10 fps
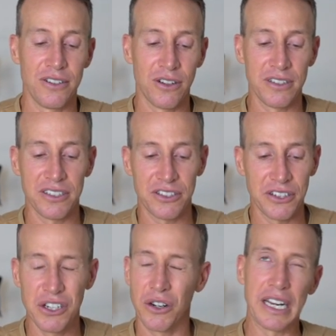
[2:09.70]
Not necessary.
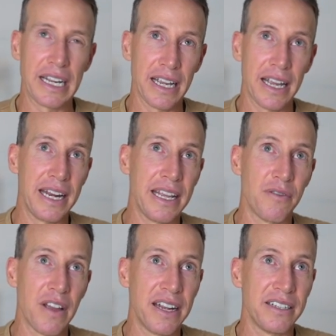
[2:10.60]
You're not going to get any
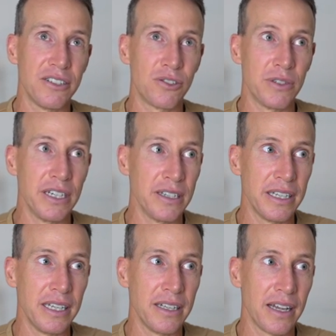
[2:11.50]
advantage
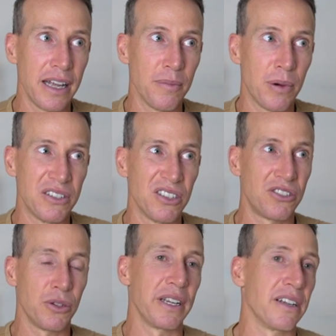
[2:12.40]
really by just
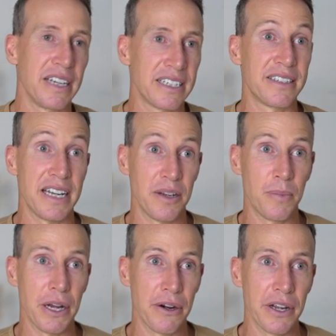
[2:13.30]
doing an extended
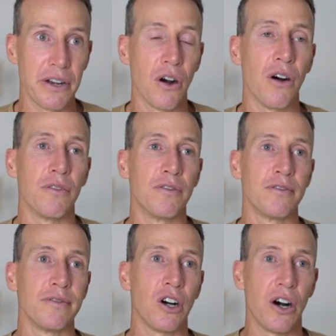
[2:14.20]
period of
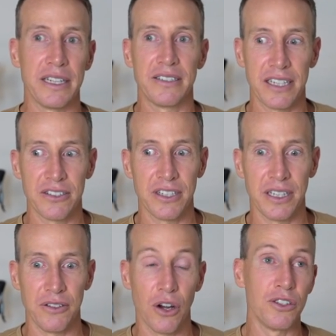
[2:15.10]
high
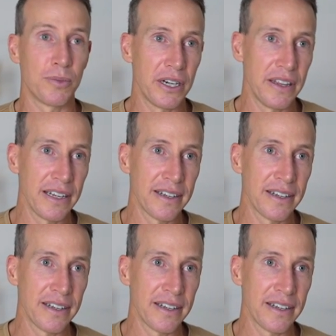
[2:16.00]
intensity nose breathing.